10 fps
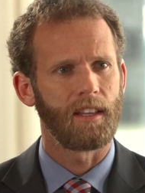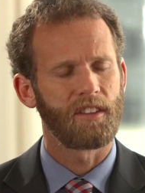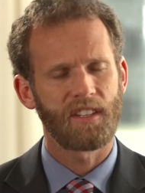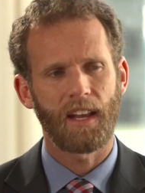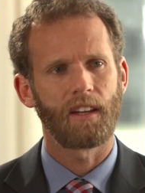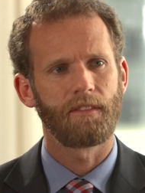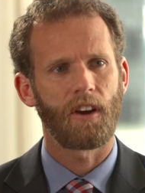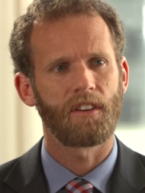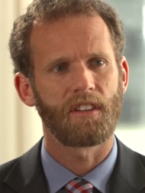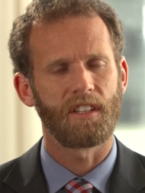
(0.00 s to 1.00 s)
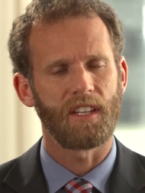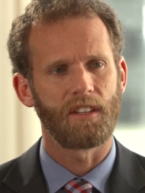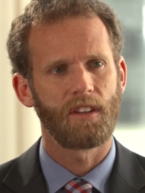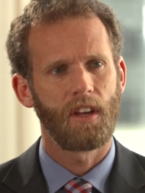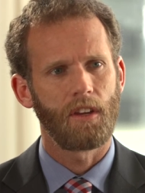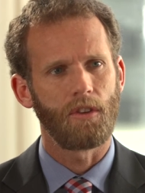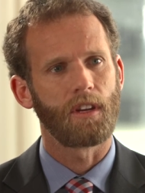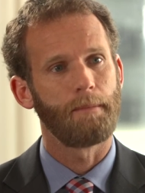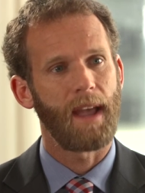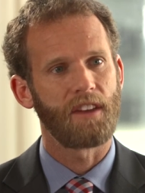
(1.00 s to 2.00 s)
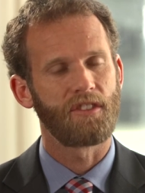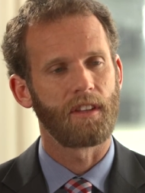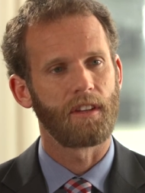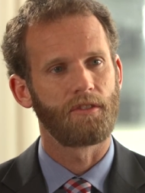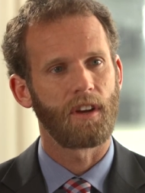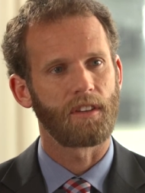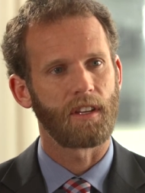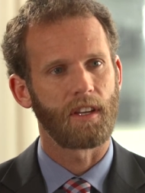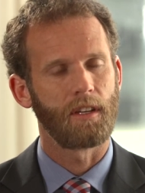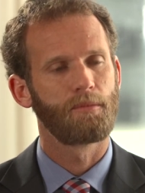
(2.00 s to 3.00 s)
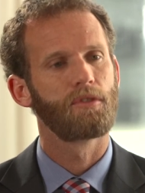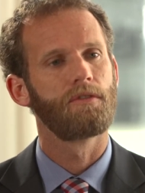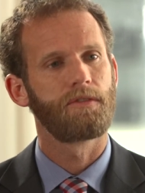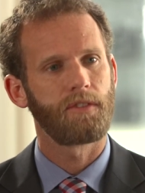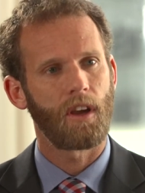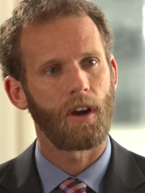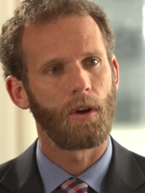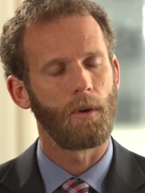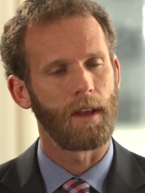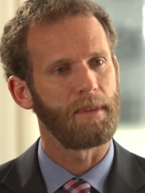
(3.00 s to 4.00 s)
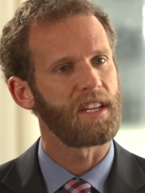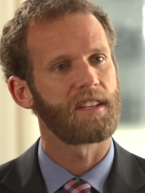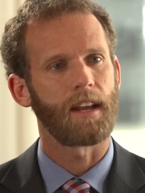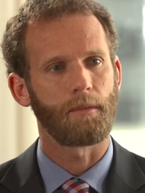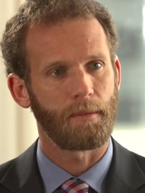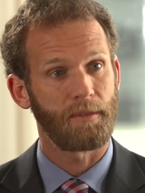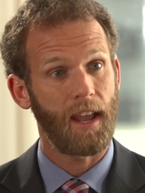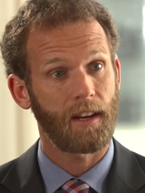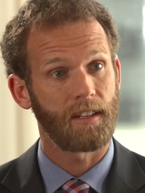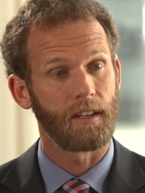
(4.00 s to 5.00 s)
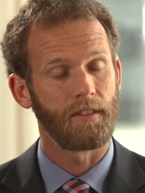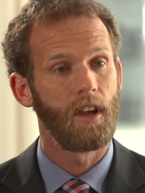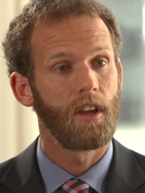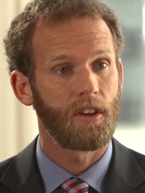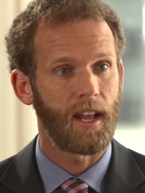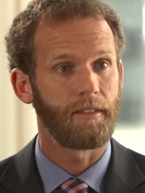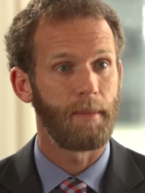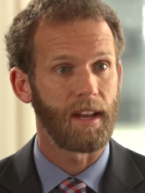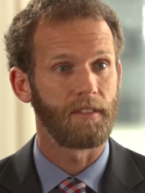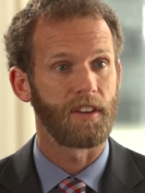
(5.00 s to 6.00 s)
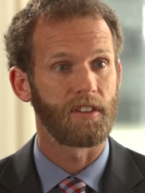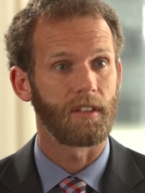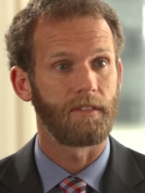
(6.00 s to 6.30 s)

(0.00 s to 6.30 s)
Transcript: In the setting of heart disease, you can imagine that a drug that can improve flow and be cytoprotective could have a beneficial